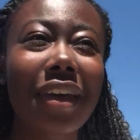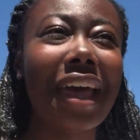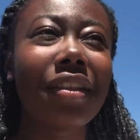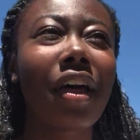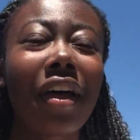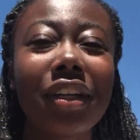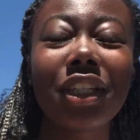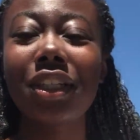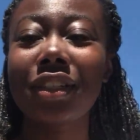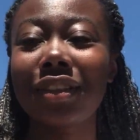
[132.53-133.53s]
get
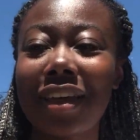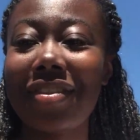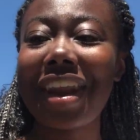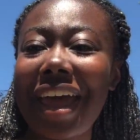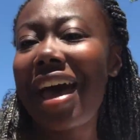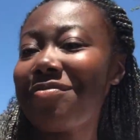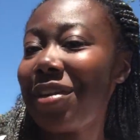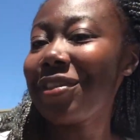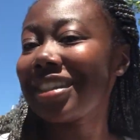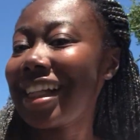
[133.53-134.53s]
lunch. And then I have my
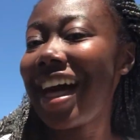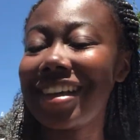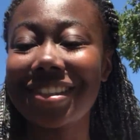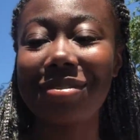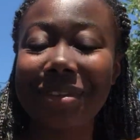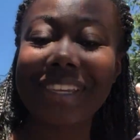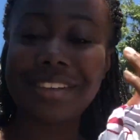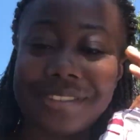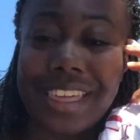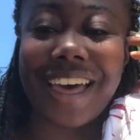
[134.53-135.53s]
first class, so I'm
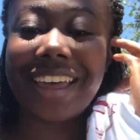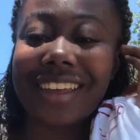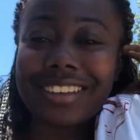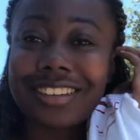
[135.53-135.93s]
excited for that.